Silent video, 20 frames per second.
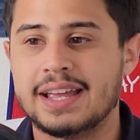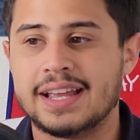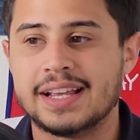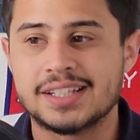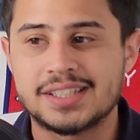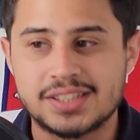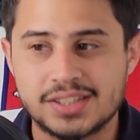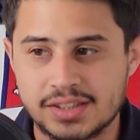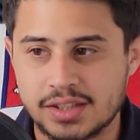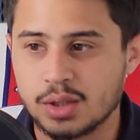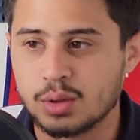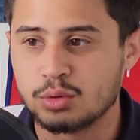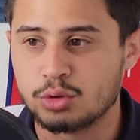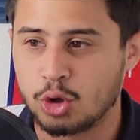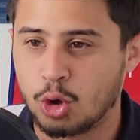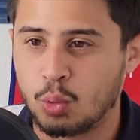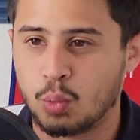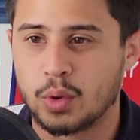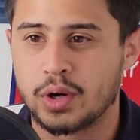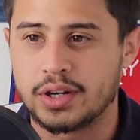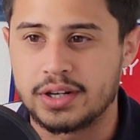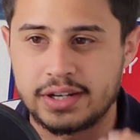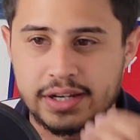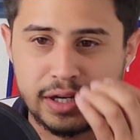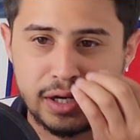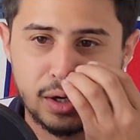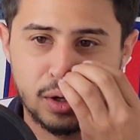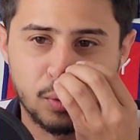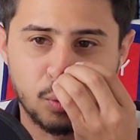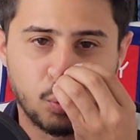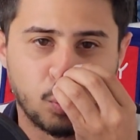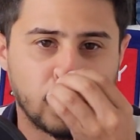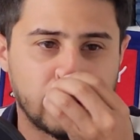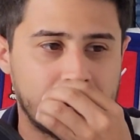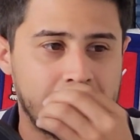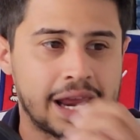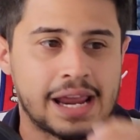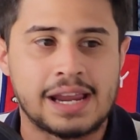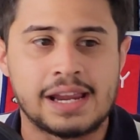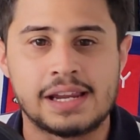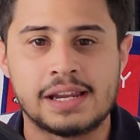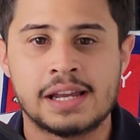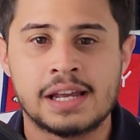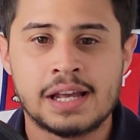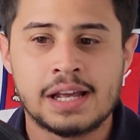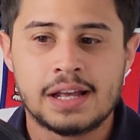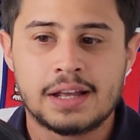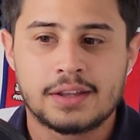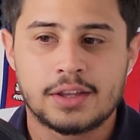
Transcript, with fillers: is still nowhere near what a,